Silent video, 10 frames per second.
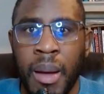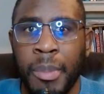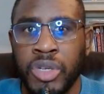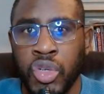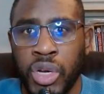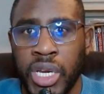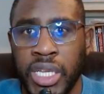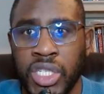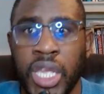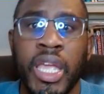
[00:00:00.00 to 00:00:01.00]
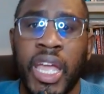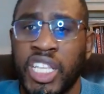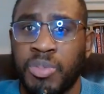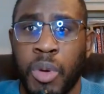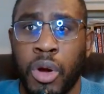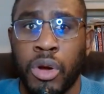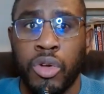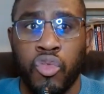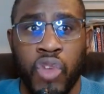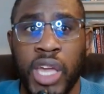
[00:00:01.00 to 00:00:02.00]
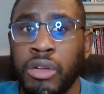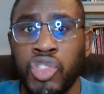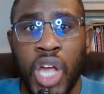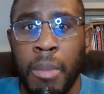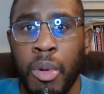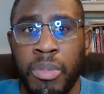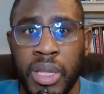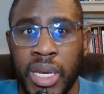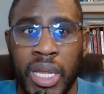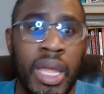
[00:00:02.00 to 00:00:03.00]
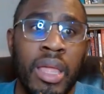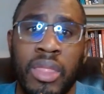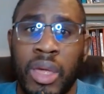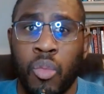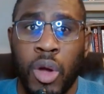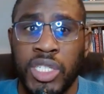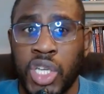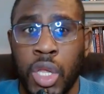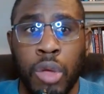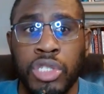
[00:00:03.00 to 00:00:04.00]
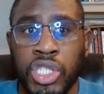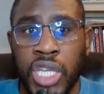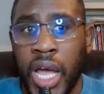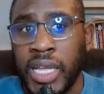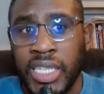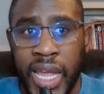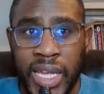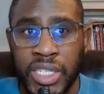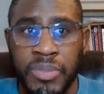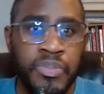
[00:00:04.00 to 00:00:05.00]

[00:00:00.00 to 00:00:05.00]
opportunities and spur greater job mobility than one's closest contacts.